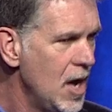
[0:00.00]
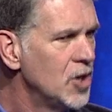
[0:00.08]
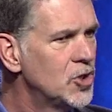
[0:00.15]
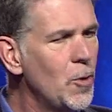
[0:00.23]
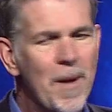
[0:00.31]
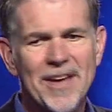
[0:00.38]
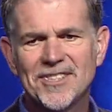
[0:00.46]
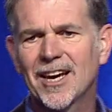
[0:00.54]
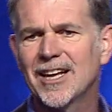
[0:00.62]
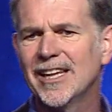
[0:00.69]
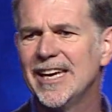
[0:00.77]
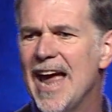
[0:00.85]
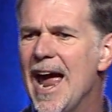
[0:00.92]
So
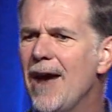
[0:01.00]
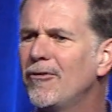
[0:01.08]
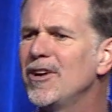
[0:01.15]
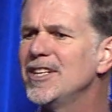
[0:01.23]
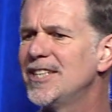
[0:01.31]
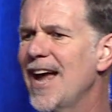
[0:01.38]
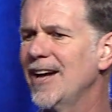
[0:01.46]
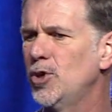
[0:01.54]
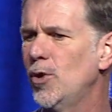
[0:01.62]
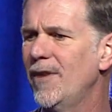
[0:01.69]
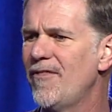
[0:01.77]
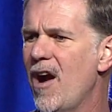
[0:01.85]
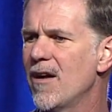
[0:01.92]
basically, every
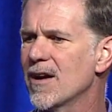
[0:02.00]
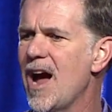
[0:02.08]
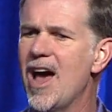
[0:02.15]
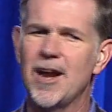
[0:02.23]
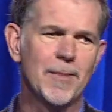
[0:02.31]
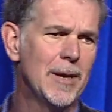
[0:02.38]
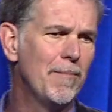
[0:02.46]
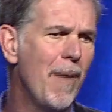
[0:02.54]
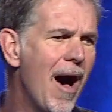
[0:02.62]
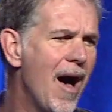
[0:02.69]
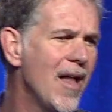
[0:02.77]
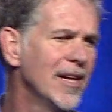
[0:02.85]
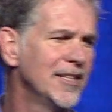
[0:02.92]
sector of our economy,
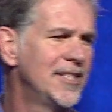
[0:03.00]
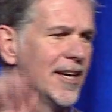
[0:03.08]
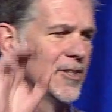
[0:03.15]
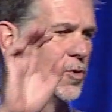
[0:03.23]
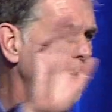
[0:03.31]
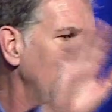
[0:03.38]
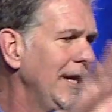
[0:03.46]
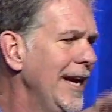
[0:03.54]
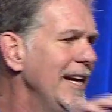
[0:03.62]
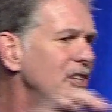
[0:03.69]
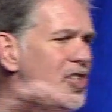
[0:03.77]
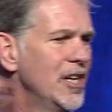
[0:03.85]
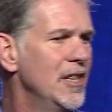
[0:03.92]
politics,
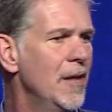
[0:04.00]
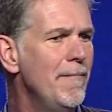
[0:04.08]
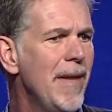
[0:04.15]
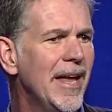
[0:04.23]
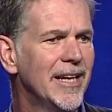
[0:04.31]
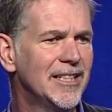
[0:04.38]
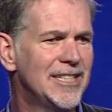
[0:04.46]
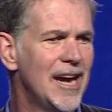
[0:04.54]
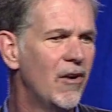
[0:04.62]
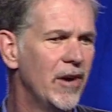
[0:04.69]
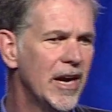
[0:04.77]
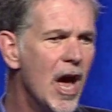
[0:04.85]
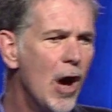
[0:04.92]
religion, the
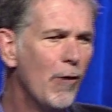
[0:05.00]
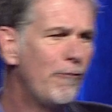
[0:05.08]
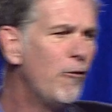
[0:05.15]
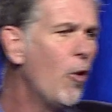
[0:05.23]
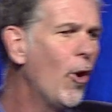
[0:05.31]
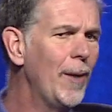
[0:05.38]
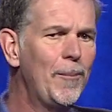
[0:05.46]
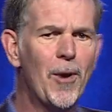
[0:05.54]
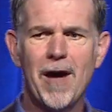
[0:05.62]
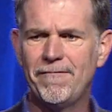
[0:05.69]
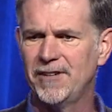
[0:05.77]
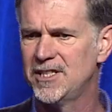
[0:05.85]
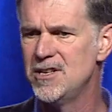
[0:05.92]
military,
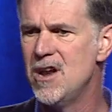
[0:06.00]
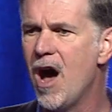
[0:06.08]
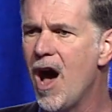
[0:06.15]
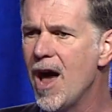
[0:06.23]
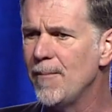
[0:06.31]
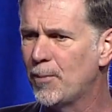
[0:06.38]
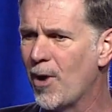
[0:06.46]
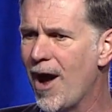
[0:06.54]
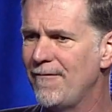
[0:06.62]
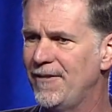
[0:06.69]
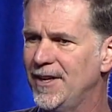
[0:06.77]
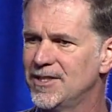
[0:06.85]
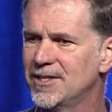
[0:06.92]
for-profits,
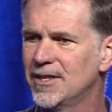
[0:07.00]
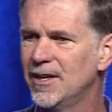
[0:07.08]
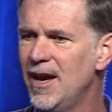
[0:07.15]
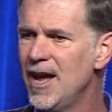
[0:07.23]
non-profits,